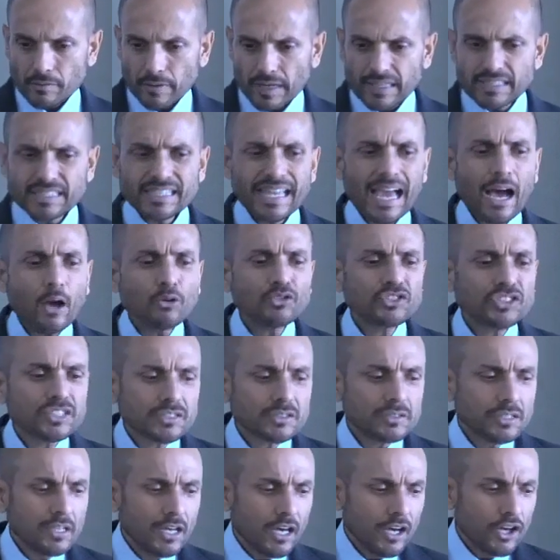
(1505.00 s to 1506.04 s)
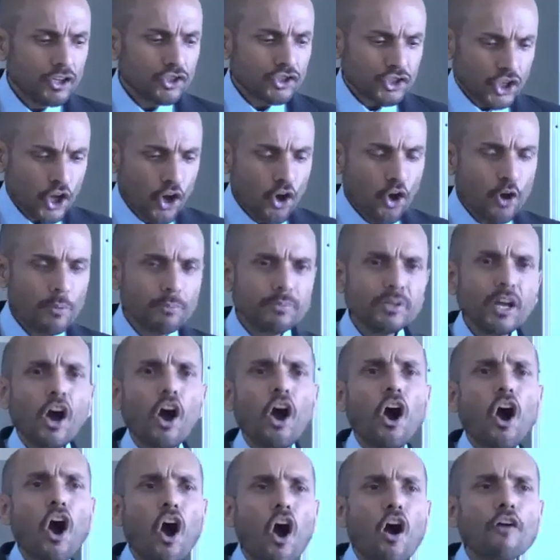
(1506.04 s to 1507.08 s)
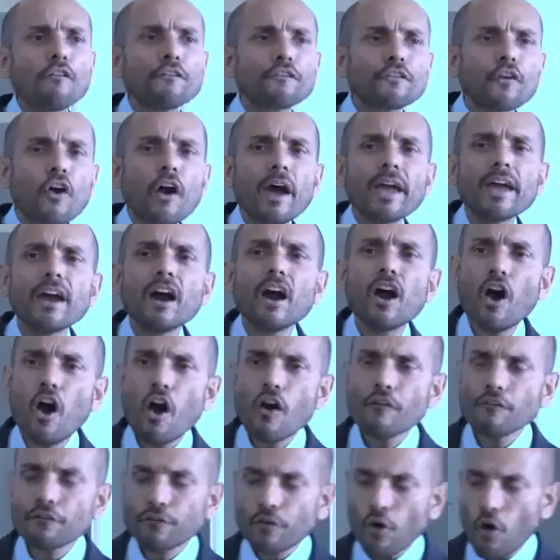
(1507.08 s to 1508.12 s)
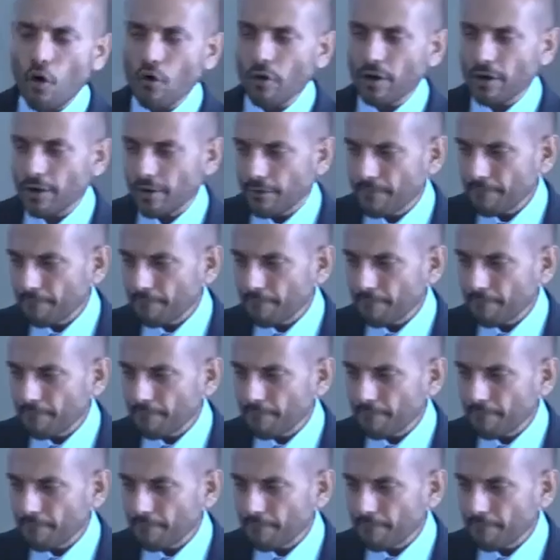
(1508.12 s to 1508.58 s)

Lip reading: It's now termed half right, half wrong.